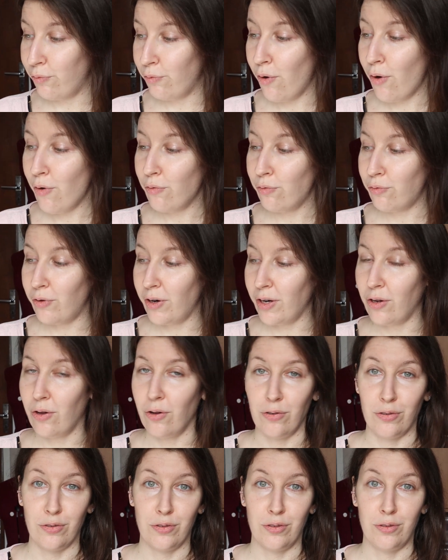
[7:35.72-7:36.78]
Full
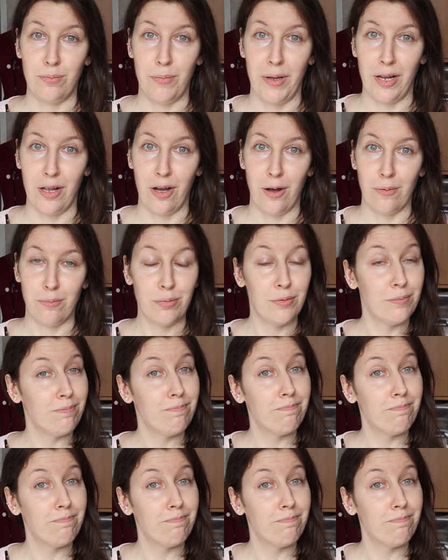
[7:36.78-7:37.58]
freckles makeup.